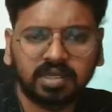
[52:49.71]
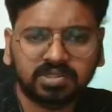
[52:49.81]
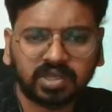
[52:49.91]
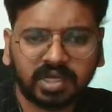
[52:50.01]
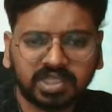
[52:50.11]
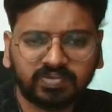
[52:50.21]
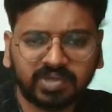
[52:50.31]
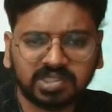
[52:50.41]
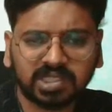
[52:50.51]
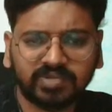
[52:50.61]
So it
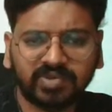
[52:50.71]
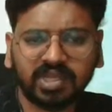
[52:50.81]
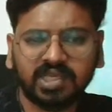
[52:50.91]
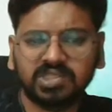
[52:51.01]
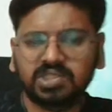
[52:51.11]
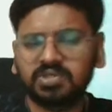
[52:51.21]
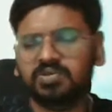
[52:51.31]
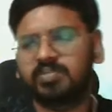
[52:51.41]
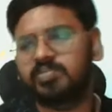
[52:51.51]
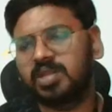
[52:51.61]
was very easy to
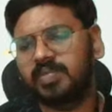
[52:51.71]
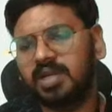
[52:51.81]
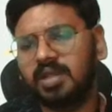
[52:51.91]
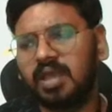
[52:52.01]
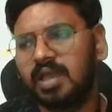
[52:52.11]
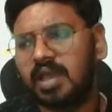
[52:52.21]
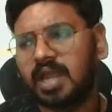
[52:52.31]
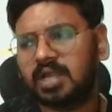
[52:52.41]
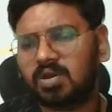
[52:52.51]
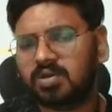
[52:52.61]
implement.
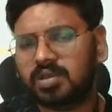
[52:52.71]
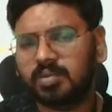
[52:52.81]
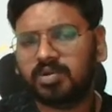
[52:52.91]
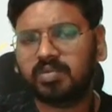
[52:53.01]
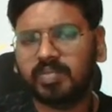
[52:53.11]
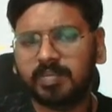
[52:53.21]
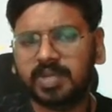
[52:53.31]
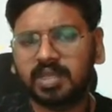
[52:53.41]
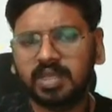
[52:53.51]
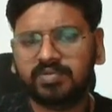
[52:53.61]
And talking about
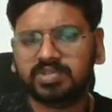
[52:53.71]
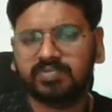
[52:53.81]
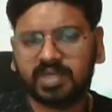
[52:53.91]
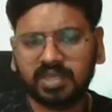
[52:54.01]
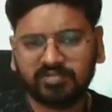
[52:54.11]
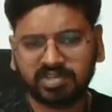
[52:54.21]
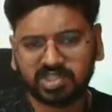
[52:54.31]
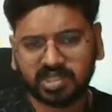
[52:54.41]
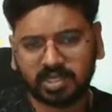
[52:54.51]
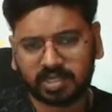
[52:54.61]
memory, it was very
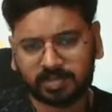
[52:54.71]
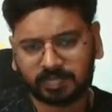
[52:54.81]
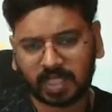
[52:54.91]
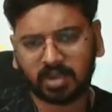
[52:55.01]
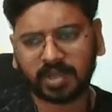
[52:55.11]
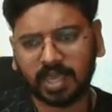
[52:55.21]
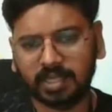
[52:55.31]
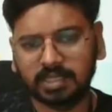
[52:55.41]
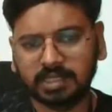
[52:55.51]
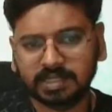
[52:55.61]
efficient. Okay,
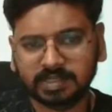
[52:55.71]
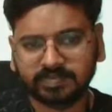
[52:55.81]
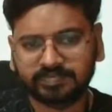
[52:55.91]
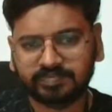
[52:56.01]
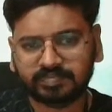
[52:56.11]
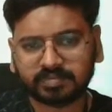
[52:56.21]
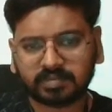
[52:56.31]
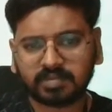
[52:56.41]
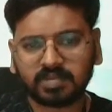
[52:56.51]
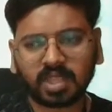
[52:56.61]

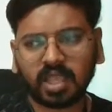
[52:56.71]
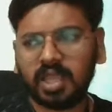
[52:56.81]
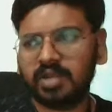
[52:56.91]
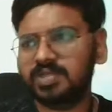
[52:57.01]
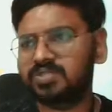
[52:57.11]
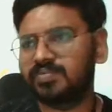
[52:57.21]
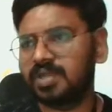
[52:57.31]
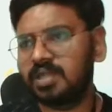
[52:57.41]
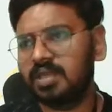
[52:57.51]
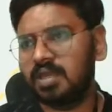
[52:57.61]
it was
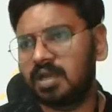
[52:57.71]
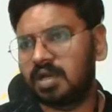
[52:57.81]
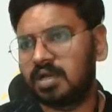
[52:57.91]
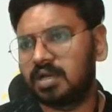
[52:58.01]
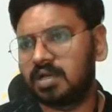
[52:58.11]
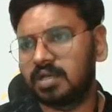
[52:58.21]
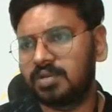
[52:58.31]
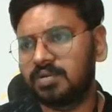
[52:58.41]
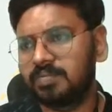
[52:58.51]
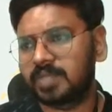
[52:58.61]
very
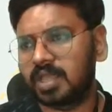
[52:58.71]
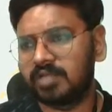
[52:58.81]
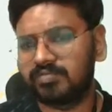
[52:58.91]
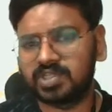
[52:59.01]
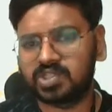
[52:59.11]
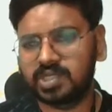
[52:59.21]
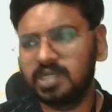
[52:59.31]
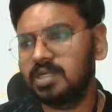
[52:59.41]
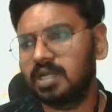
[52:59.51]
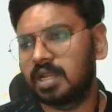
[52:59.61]

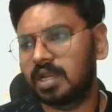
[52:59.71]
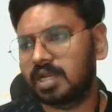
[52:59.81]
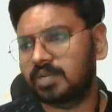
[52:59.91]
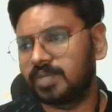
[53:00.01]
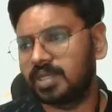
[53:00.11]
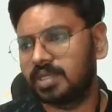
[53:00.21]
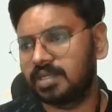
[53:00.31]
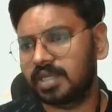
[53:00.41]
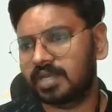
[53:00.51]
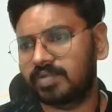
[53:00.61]
efficient. Let me
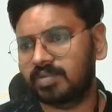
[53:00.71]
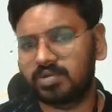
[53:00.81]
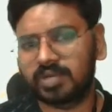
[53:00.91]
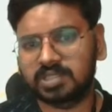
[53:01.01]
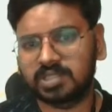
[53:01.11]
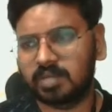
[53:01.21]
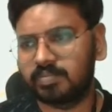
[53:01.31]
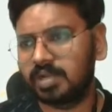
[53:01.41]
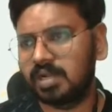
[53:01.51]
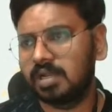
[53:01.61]
take one more
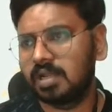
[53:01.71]
example.